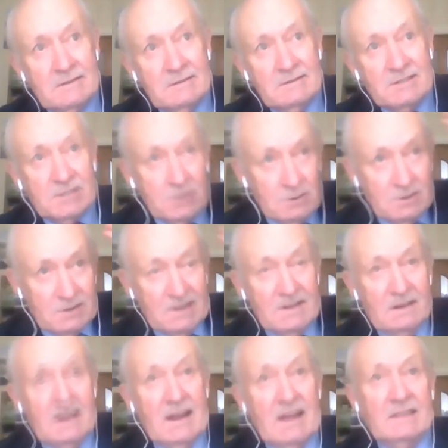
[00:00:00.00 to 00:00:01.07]
store in
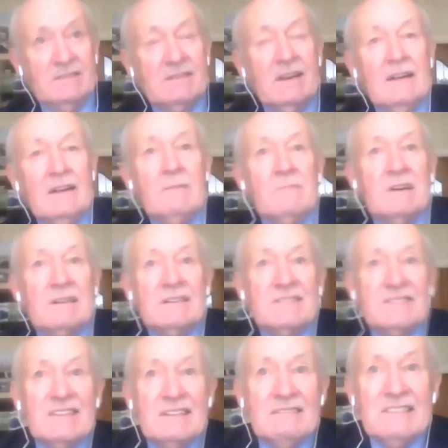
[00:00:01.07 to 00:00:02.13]
their heads.
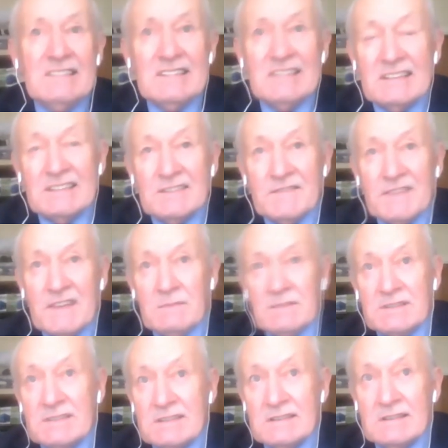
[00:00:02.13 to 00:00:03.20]
Because there is this
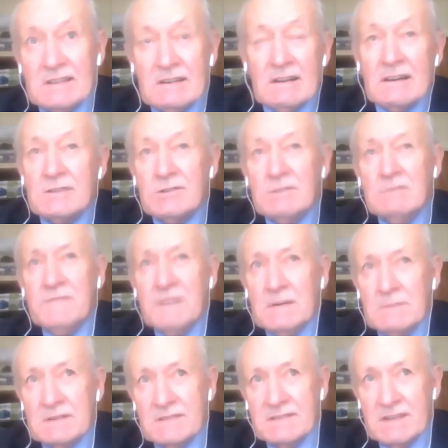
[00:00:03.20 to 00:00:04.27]
famous, there are two
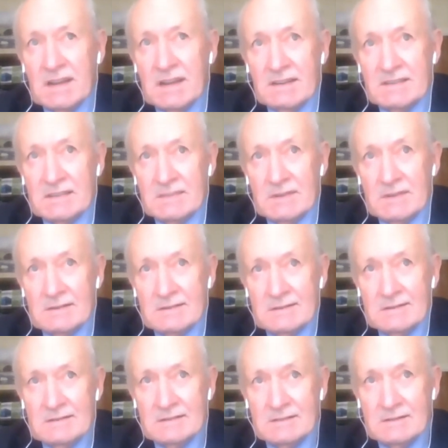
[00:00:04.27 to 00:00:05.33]
famous sayings about
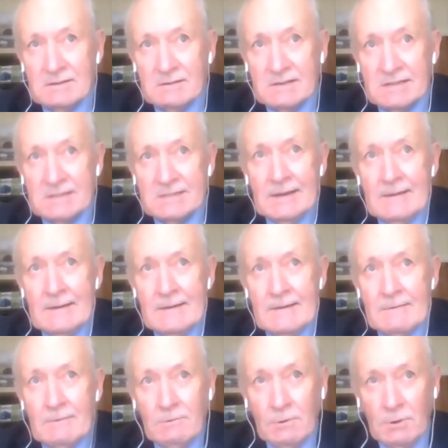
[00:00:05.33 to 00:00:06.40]
stories.
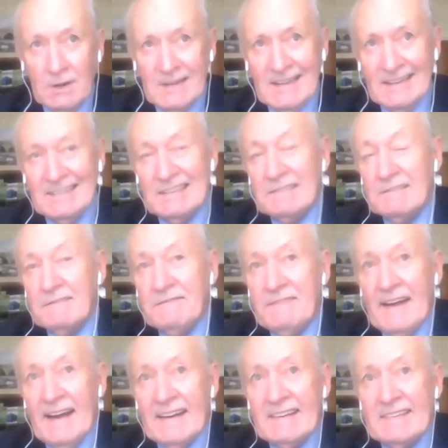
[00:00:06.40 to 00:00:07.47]
One is
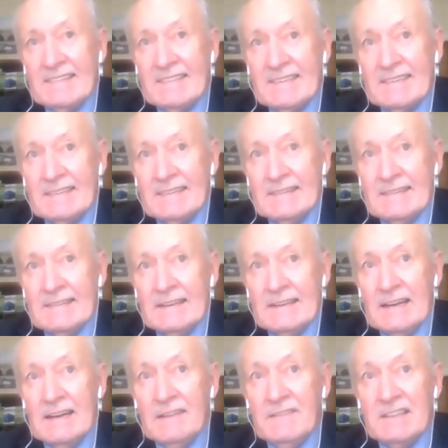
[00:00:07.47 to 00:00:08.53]
facts,
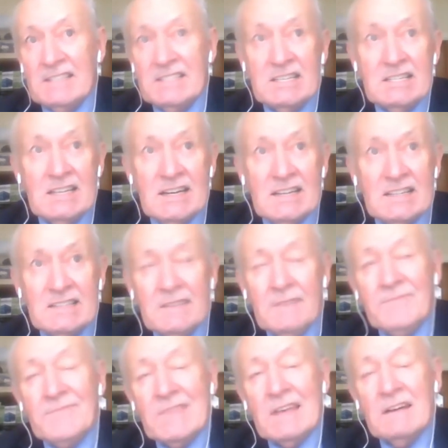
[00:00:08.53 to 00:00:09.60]
F-A-C-T-S,
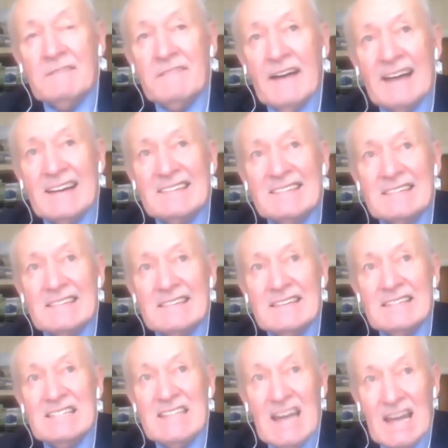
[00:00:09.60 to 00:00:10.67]
facts
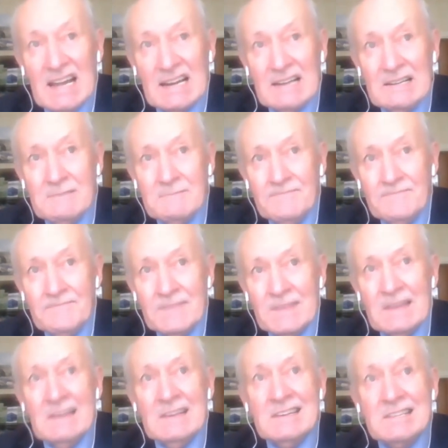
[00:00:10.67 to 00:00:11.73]
tell,
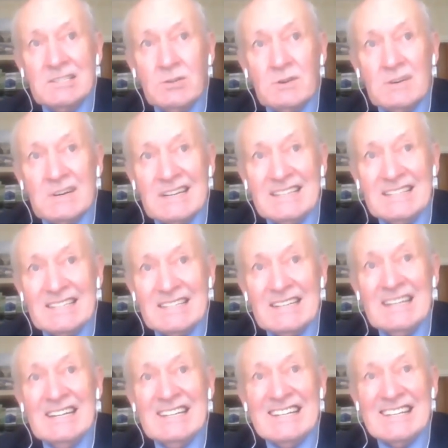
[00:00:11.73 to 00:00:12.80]
stories
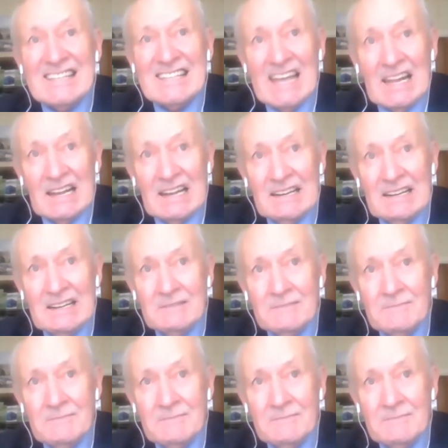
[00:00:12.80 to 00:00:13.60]
sell.